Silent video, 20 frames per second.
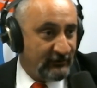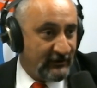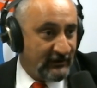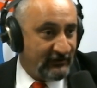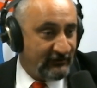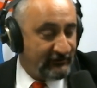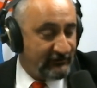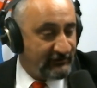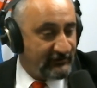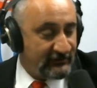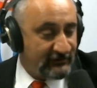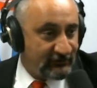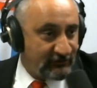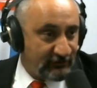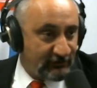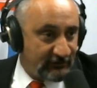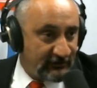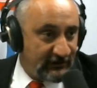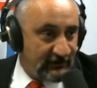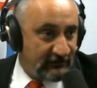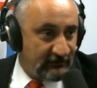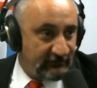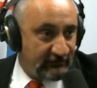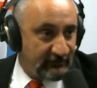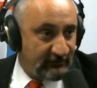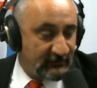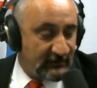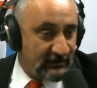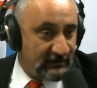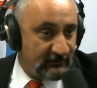sit 30 years
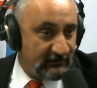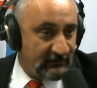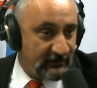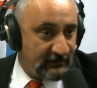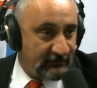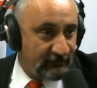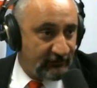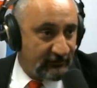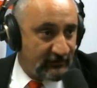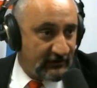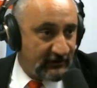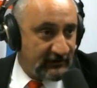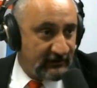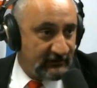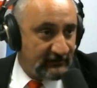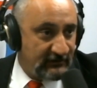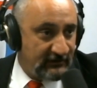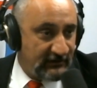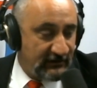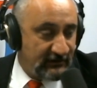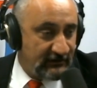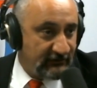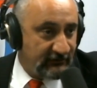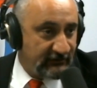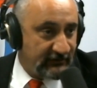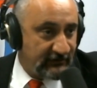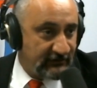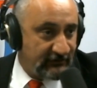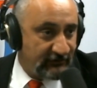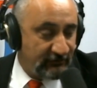from now and strike
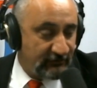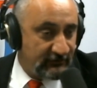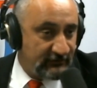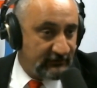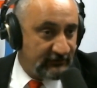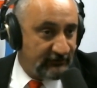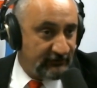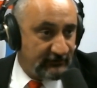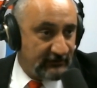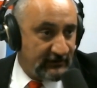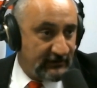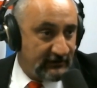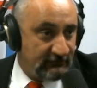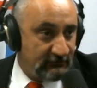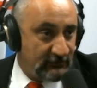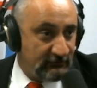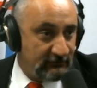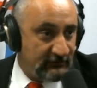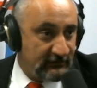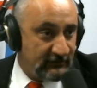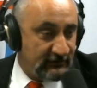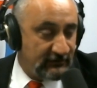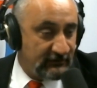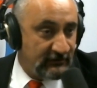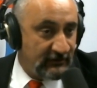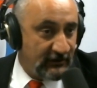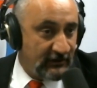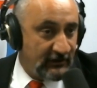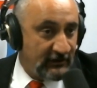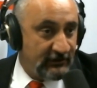deals at the strategic level with the
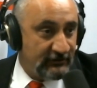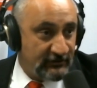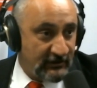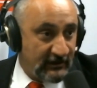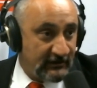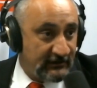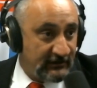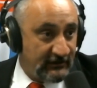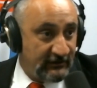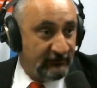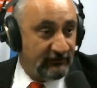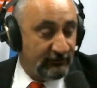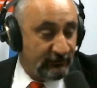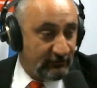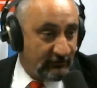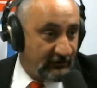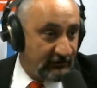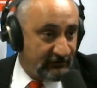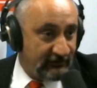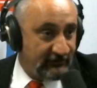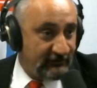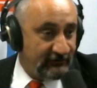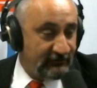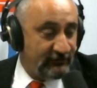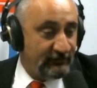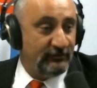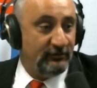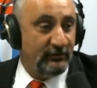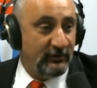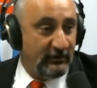Chinese, the Russians,
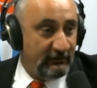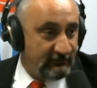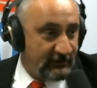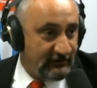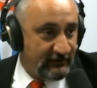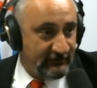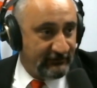or whoever else